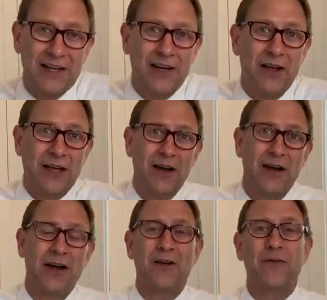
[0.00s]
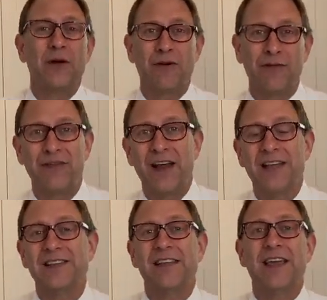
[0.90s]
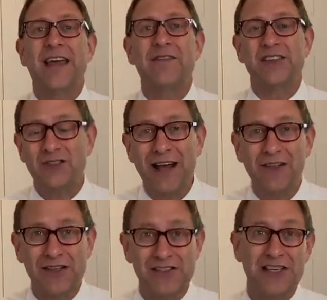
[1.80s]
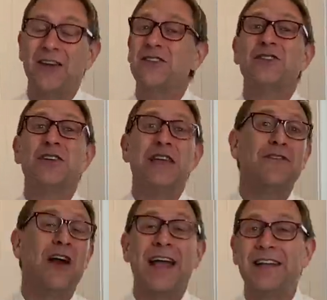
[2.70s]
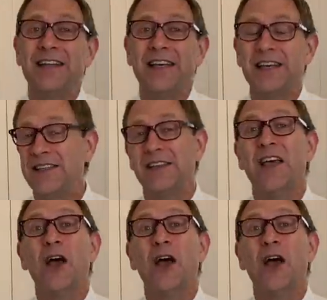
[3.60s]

They're like a, a, one of our friends, and they have this travel agency. And I was just looking for ideas and